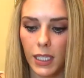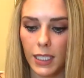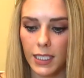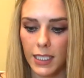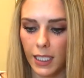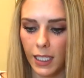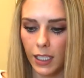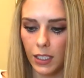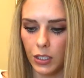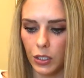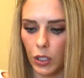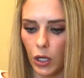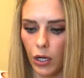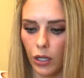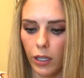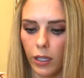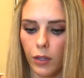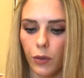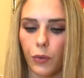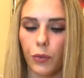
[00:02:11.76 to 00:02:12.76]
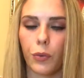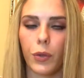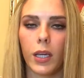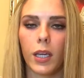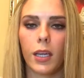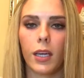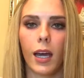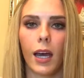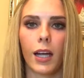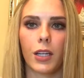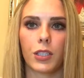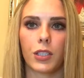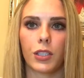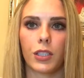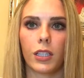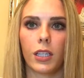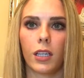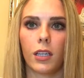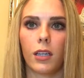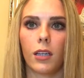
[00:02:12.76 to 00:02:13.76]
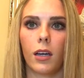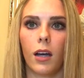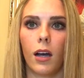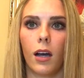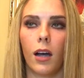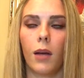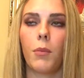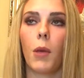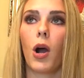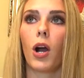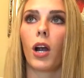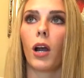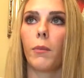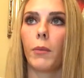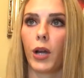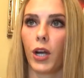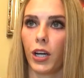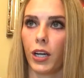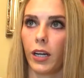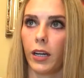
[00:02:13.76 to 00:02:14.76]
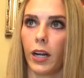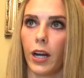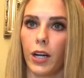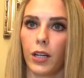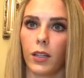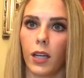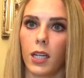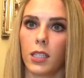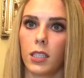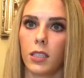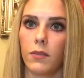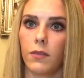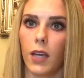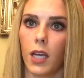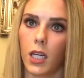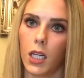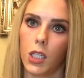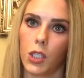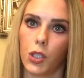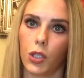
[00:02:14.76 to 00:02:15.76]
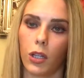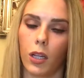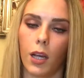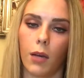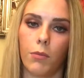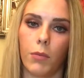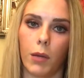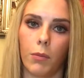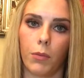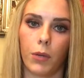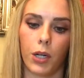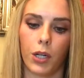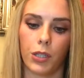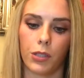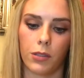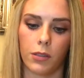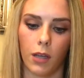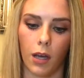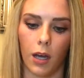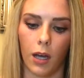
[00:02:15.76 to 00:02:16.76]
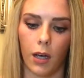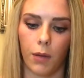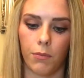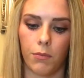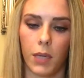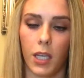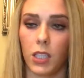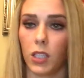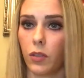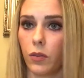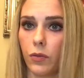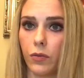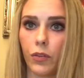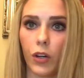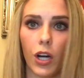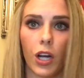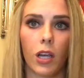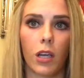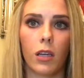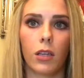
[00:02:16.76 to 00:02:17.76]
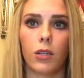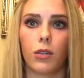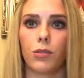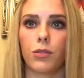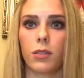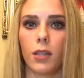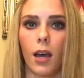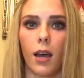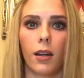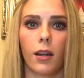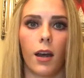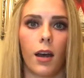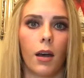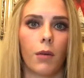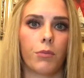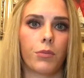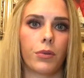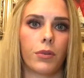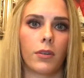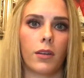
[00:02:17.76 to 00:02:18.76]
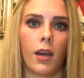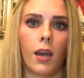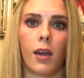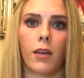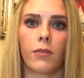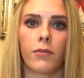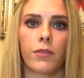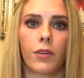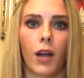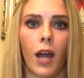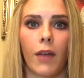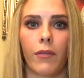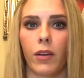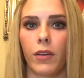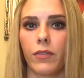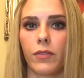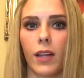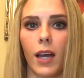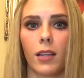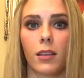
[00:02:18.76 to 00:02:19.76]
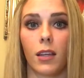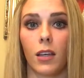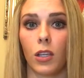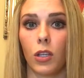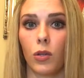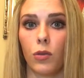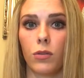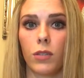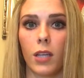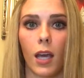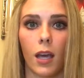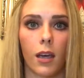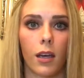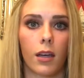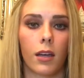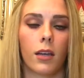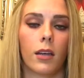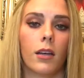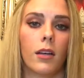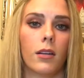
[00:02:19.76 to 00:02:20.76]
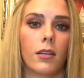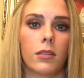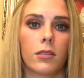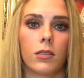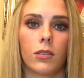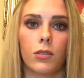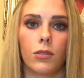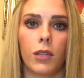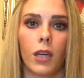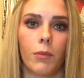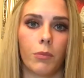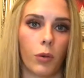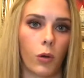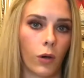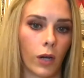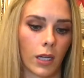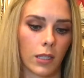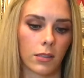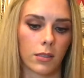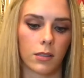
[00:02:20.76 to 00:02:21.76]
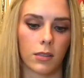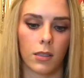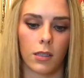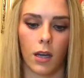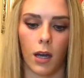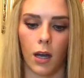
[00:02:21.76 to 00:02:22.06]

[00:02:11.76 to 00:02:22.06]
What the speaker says: to get started, we actually are American Airlines Advantage Club members. It's free. You sign up, and for every flight that you take, you get points.